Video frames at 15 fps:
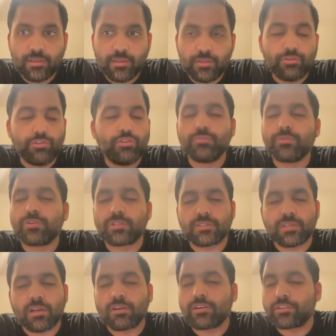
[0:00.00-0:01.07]
numerous
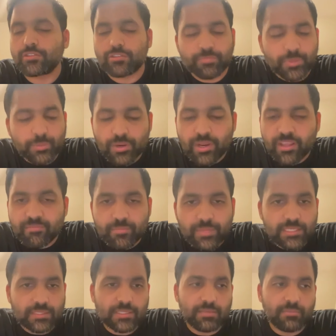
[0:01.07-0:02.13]
hundreds of people I've
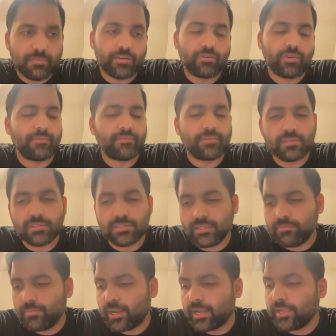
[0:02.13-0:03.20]
met in my travels,
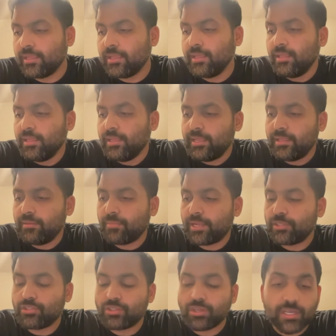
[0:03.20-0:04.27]
in my in
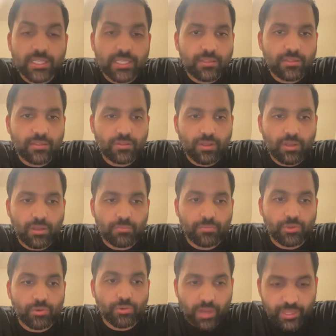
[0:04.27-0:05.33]
my journey um,
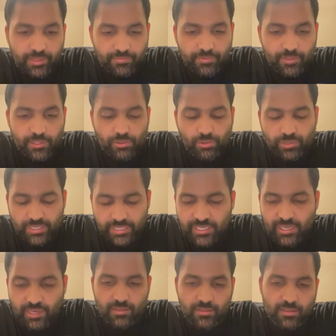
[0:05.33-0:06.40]
through life and through
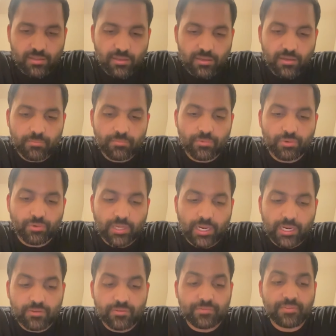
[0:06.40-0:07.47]
India um, to
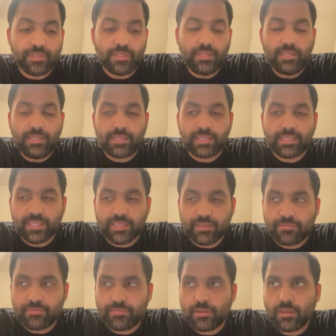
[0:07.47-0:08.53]
kind of
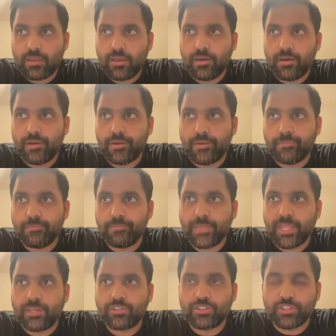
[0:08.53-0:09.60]
give um,
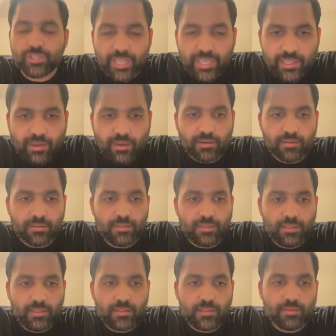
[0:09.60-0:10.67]
and share
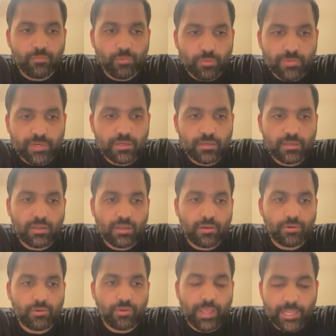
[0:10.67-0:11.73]
the moment uh,
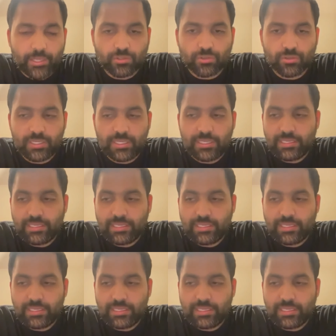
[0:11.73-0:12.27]
to actually